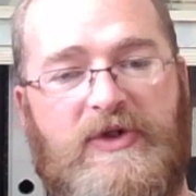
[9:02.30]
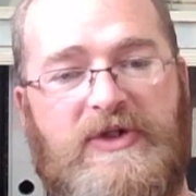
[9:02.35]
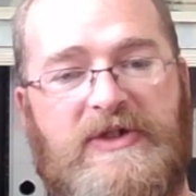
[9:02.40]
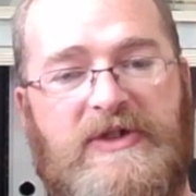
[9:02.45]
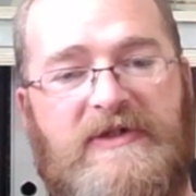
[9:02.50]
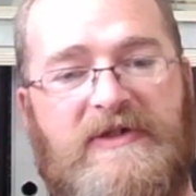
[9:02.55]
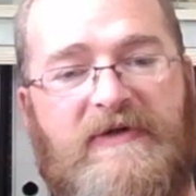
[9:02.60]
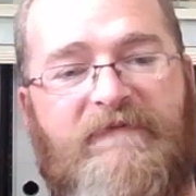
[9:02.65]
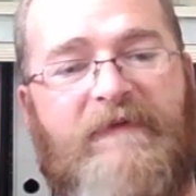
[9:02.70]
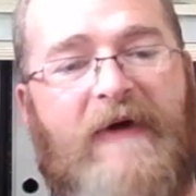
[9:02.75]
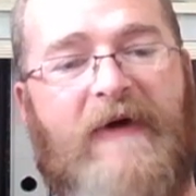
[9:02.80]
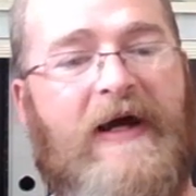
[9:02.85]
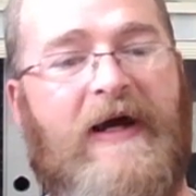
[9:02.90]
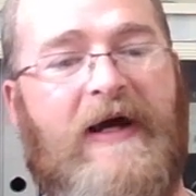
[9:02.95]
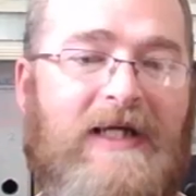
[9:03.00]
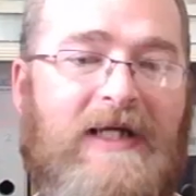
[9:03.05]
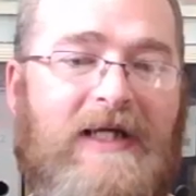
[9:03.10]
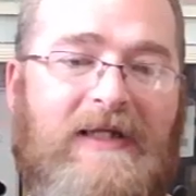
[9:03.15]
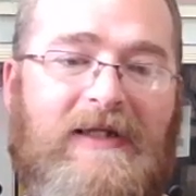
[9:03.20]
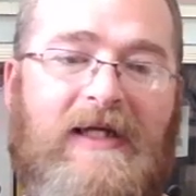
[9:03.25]
and they decide
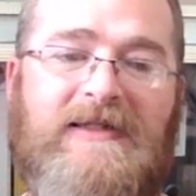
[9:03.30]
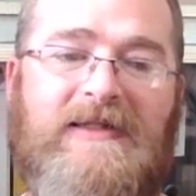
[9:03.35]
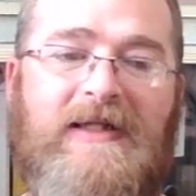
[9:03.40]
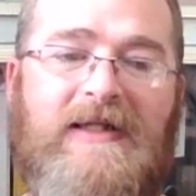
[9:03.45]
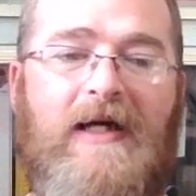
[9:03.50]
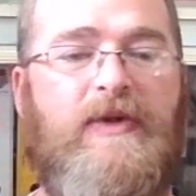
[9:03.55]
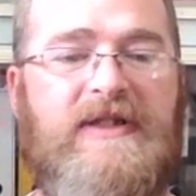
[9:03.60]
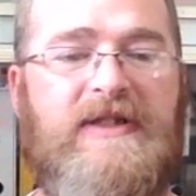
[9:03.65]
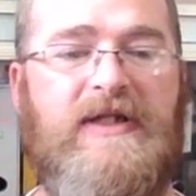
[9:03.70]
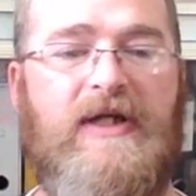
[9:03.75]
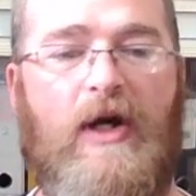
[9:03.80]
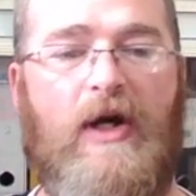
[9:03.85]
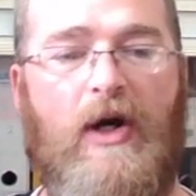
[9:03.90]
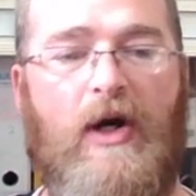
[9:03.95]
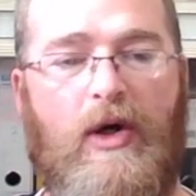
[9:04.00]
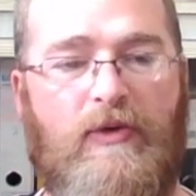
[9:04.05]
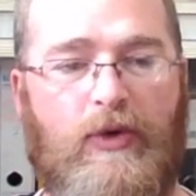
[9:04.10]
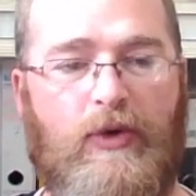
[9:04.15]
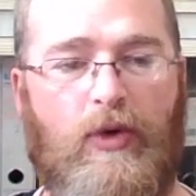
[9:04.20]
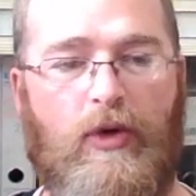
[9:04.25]
who is the
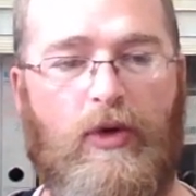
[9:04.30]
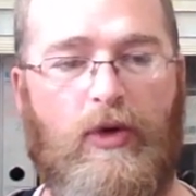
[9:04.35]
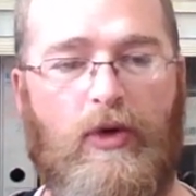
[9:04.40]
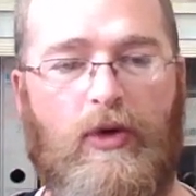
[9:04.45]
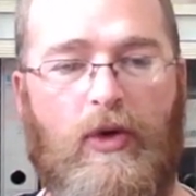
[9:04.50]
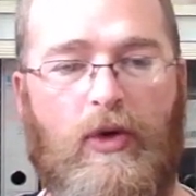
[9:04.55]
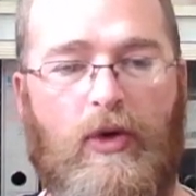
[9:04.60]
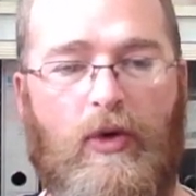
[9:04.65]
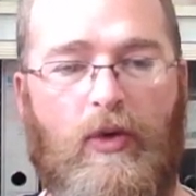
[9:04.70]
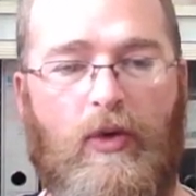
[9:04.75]
overall winner.